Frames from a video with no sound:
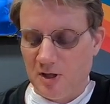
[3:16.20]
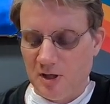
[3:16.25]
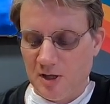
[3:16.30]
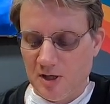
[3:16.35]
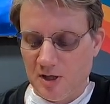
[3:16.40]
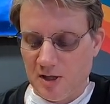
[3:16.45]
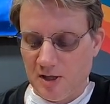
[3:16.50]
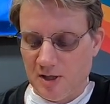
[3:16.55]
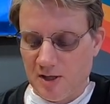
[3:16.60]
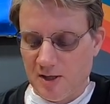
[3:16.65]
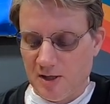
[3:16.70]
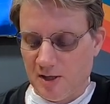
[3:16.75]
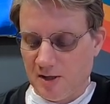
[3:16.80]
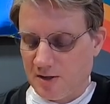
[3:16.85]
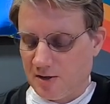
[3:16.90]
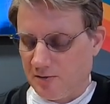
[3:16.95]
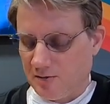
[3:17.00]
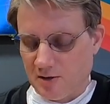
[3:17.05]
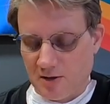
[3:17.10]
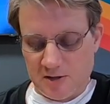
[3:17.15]

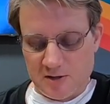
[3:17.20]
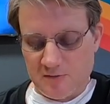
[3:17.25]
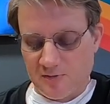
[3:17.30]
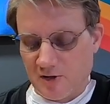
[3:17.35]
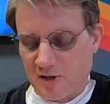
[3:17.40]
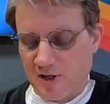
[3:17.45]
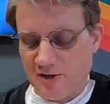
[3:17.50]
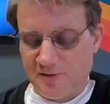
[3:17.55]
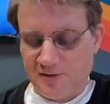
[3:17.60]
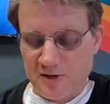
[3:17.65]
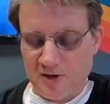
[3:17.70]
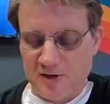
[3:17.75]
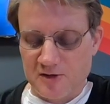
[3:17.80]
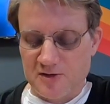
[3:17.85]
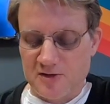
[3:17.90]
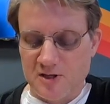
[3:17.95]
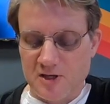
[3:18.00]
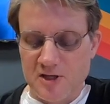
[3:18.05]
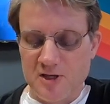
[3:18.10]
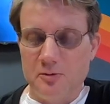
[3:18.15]
at the very
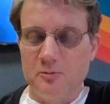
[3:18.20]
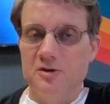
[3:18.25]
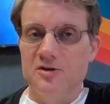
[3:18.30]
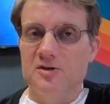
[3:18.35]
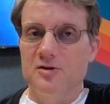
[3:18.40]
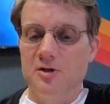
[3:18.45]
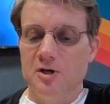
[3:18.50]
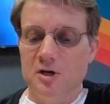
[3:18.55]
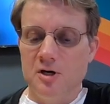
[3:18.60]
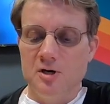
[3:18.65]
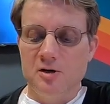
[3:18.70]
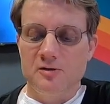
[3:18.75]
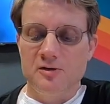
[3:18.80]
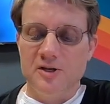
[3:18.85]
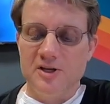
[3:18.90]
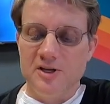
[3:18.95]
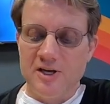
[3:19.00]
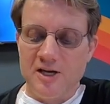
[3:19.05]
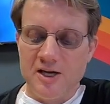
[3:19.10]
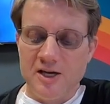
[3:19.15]
first. It was
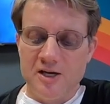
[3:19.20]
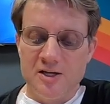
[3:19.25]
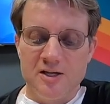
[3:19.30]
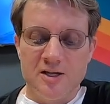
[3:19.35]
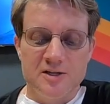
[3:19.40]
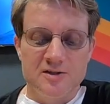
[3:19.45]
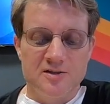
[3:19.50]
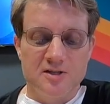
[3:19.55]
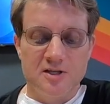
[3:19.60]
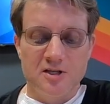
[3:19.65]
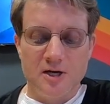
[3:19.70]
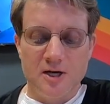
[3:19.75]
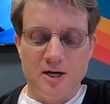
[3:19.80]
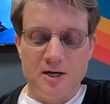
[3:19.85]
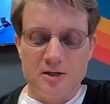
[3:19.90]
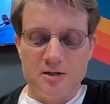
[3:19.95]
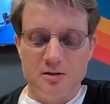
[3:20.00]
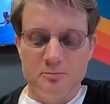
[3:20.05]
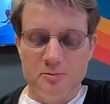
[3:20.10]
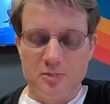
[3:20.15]
known then as the
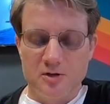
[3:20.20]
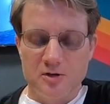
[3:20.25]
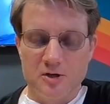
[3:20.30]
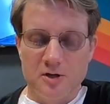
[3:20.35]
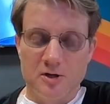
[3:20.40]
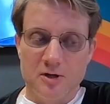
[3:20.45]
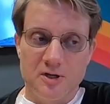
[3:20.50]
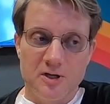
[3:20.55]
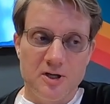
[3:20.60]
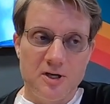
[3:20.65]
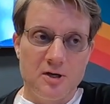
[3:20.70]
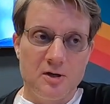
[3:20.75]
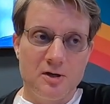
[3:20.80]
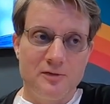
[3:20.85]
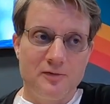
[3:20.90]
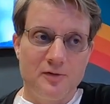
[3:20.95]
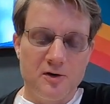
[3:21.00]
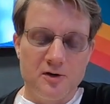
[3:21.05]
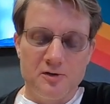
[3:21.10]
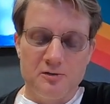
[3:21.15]
taco burger. Now
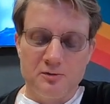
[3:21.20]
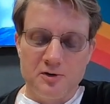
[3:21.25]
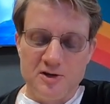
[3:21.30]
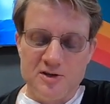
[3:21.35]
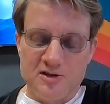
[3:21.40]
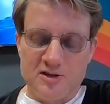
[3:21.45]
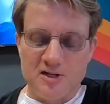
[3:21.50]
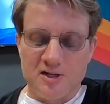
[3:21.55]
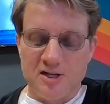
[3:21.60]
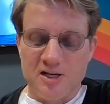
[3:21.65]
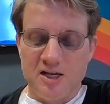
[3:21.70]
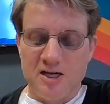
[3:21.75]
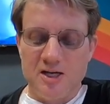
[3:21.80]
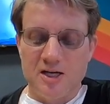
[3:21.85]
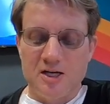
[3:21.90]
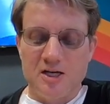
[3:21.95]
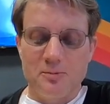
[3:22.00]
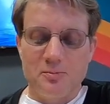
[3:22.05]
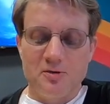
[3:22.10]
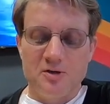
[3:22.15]
I've heard recently,
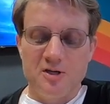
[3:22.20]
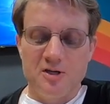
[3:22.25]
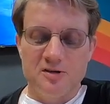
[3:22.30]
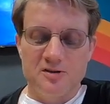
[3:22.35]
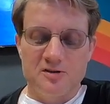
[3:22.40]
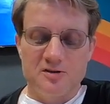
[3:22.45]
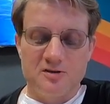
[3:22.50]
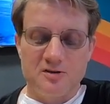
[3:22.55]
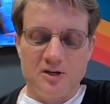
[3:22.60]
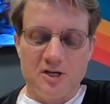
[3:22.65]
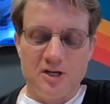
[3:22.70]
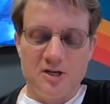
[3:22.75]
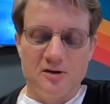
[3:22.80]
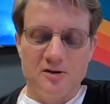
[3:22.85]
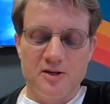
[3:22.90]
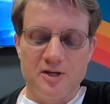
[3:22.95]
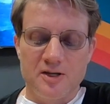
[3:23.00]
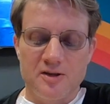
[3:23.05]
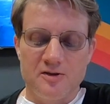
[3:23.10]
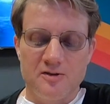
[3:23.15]
a couple years later,
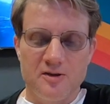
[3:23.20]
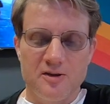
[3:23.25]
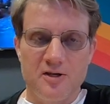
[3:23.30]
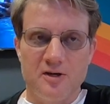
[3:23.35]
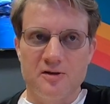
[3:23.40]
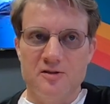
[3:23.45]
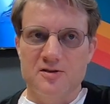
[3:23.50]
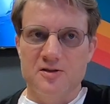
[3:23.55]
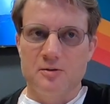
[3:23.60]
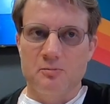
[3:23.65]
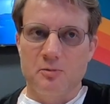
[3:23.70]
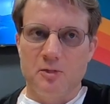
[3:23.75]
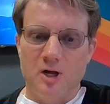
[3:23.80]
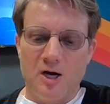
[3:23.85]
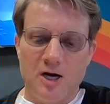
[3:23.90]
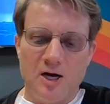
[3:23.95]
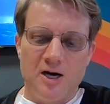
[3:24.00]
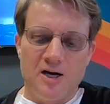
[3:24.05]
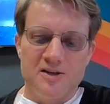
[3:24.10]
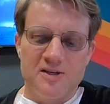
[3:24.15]
that there was some
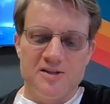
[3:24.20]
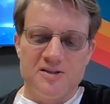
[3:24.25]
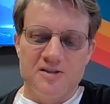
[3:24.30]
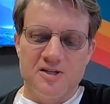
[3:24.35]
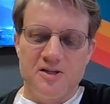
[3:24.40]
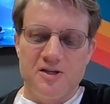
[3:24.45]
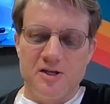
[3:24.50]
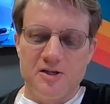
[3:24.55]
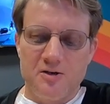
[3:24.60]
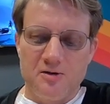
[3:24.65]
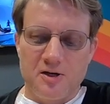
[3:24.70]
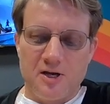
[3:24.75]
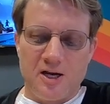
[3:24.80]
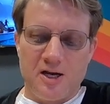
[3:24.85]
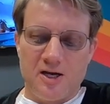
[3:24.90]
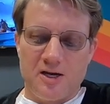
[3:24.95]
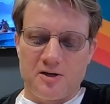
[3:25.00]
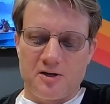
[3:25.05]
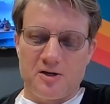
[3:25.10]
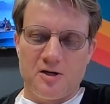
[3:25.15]
law that said that you
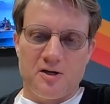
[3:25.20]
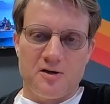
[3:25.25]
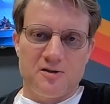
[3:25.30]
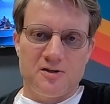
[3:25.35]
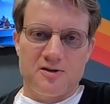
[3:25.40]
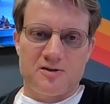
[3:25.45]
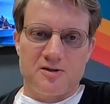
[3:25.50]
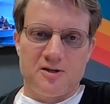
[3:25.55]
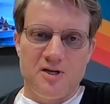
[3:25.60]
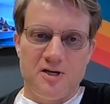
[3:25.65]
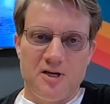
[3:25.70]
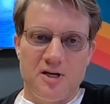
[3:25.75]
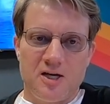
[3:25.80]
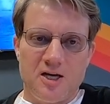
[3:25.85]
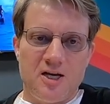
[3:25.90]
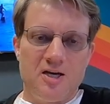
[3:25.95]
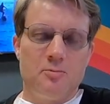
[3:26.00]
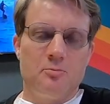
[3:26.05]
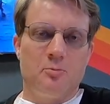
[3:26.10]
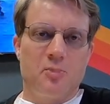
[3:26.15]
can't call this
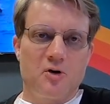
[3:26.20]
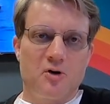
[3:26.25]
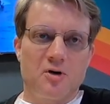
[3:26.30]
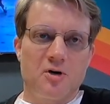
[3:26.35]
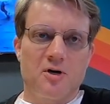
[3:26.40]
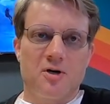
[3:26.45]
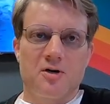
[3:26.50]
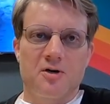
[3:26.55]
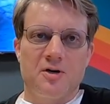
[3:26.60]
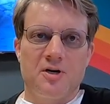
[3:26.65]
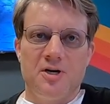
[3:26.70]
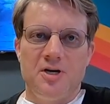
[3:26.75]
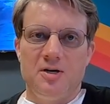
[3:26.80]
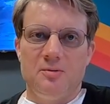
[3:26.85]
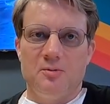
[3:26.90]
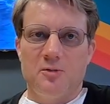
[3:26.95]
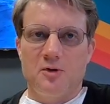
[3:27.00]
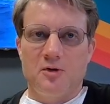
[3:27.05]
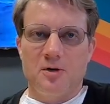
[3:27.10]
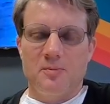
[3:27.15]
a burger
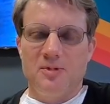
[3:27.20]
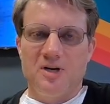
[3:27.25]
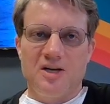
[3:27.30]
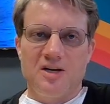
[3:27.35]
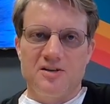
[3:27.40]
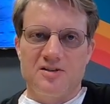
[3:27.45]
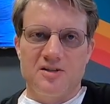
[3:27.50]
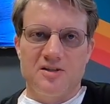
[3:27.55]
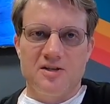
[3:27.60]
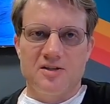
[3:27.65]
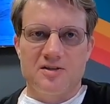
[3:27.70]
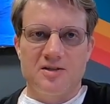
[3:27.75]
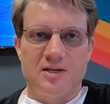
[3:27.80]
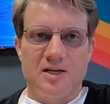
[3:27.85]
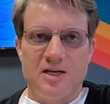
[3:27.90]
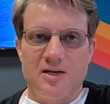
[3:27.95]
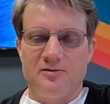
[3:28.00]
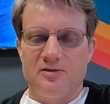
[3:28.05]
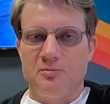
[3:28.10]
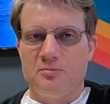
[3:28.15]
anymore because it doesn't
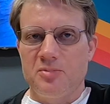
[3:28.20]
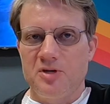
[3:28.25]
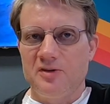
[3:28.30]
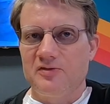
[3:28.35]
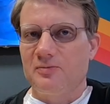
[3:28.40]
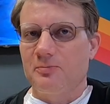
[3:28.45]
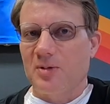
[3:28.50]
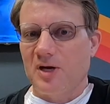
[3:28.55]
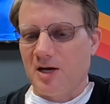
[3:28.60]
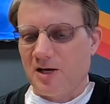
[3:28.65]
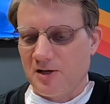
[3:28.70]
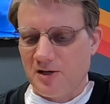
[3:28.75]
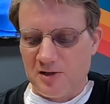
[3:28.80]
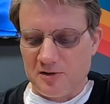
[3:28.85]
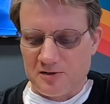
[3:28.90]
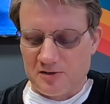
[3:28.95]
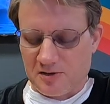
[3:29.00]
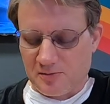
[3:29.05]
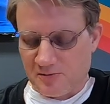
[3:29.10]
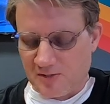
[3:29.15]
have a beef patty
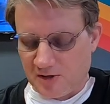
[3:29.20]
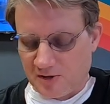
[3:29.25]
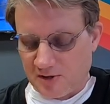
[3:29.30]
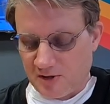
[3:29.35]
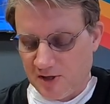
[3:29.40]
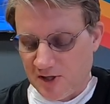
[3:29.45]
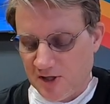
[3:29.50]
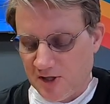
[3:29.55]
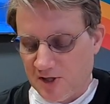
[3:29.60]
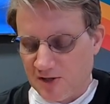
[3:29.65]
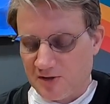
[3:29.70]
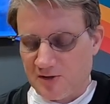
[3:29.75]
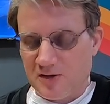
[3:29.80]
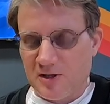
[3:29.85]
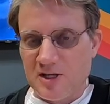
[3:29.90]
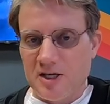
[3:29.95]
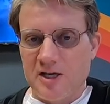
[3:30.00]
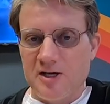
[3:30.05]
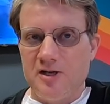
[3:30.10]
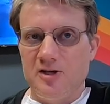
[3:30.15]
or something. So
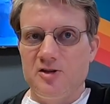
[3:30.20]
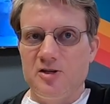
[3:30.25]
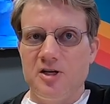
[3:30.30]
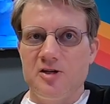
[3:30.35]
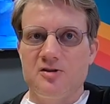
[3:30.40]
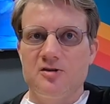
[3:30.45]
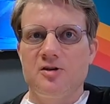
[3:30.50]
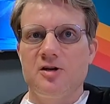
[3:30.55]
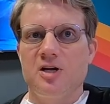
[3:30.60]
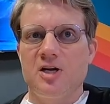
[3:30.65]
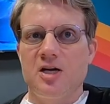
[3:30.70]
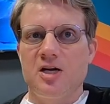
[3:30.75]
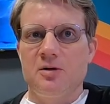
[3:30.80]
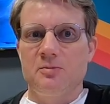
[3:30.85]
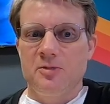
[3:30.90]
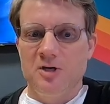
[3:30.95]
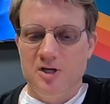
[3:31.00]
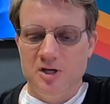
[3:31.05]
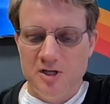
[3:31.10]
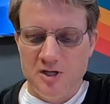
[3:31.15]
they had to change the name.